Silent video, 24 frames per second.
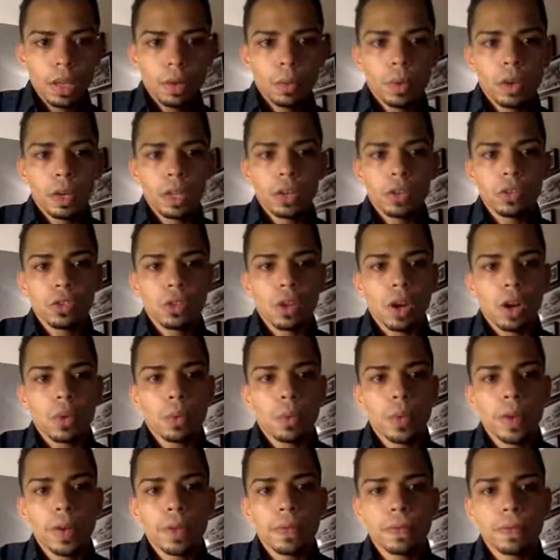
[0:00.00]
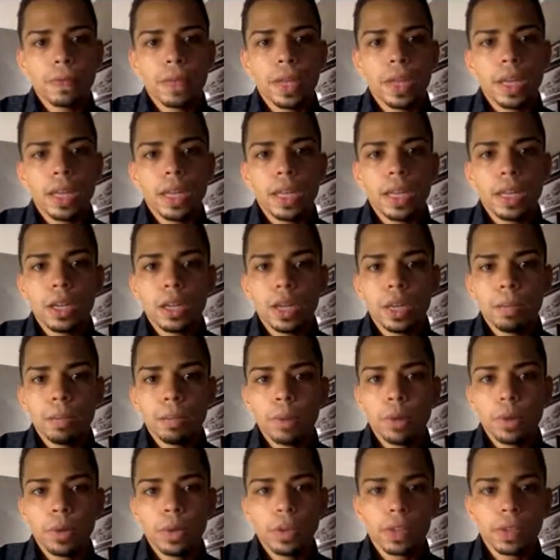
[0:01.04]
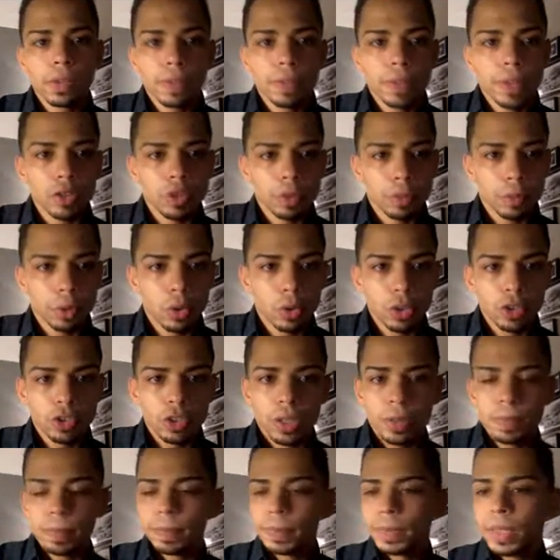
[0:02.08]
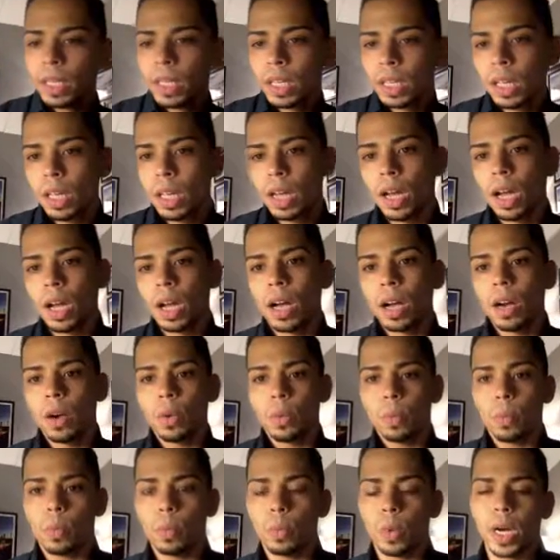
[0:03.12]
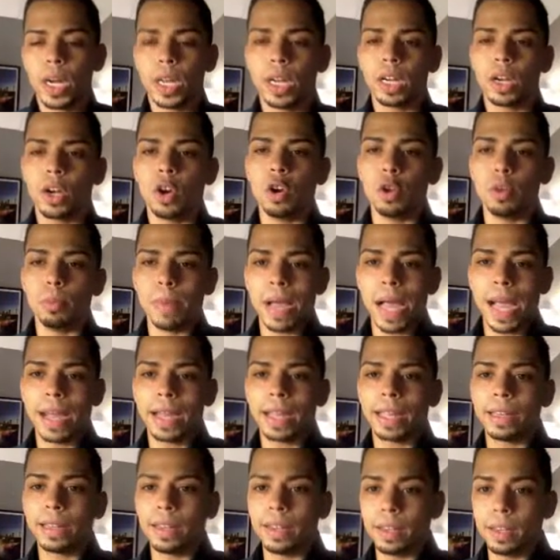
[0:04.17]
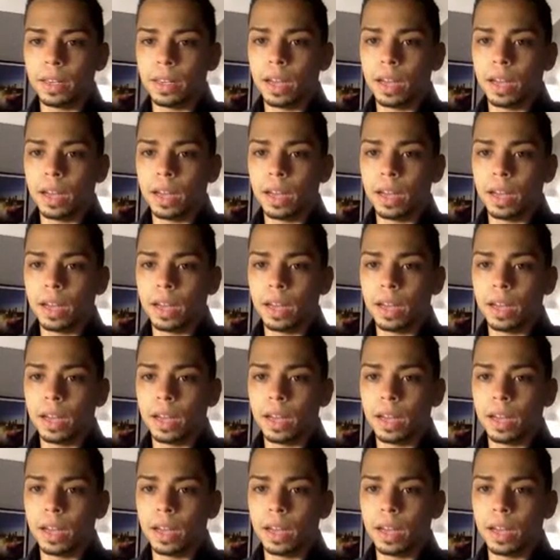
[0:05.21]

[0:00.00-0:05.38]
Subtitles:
we're going to start with the 8 components of entrepreneurship. We're going to go back and